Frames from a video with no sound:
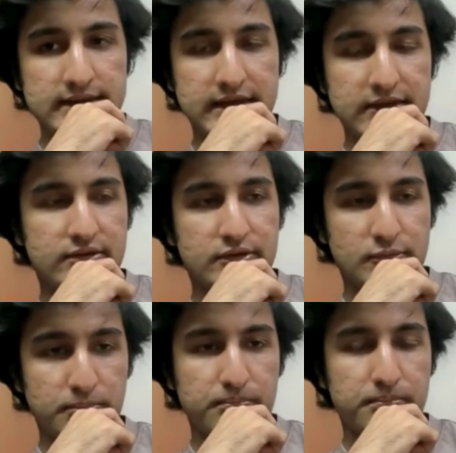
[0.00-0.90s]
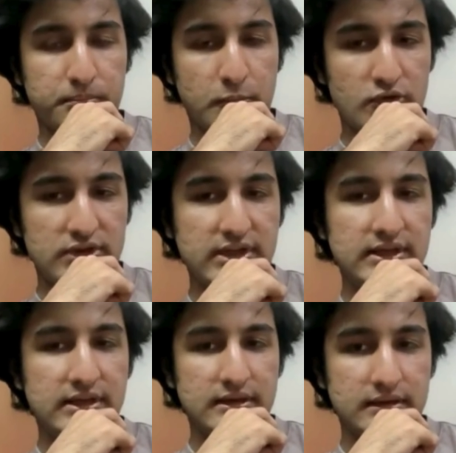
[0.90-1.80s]
yes,
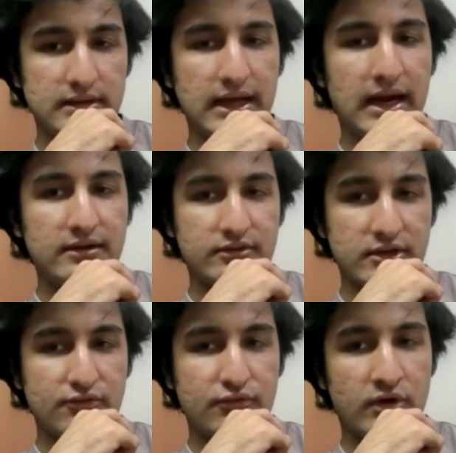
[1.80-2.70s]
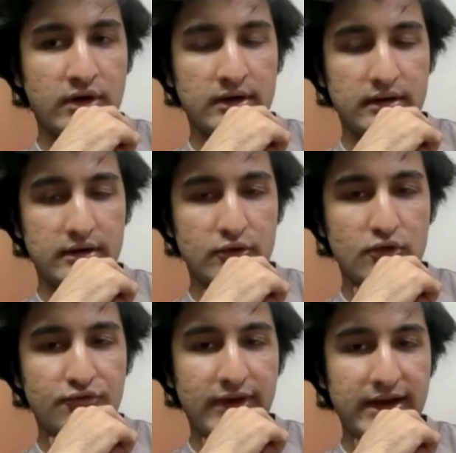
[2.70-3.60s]
mostly that is it for
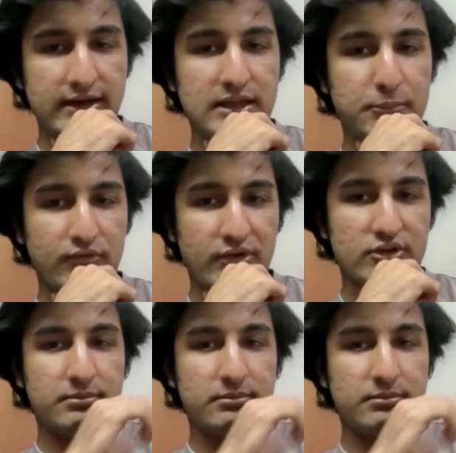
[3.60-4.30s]
finding the professor.